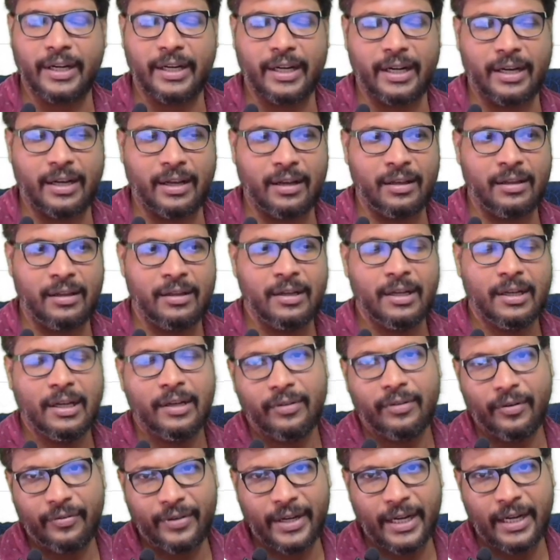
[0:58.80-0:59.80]
data,
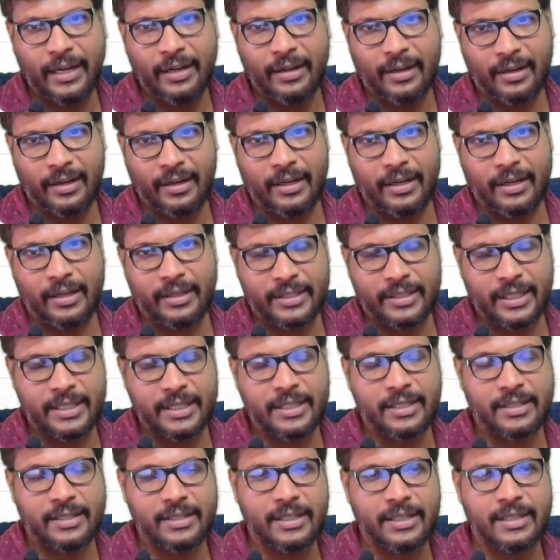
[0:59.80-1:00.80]
15 search
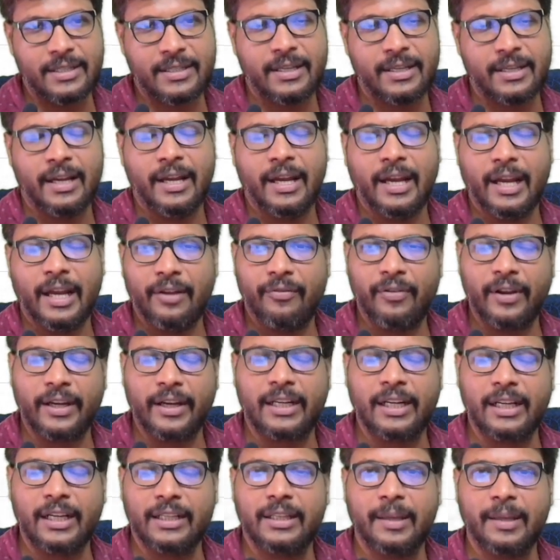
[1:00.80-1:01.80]
results. If I click the